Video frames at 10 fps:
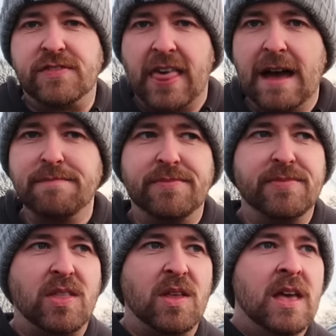for that.
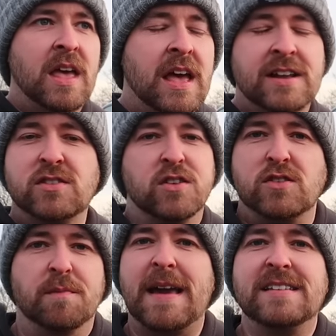It just
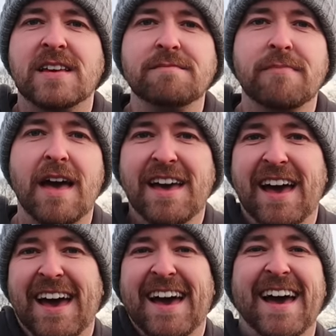looks amazing.
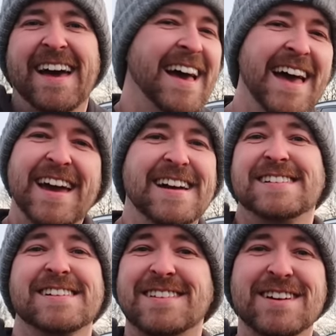
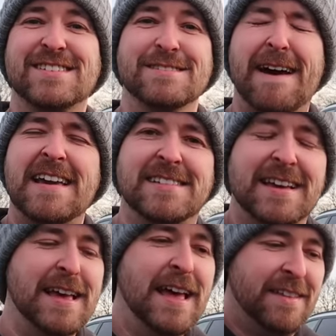It just looks
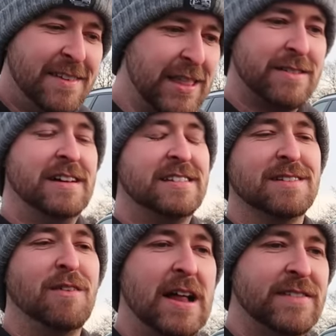amazing. The other
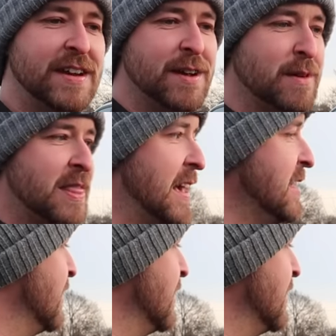reason why I've ended up with this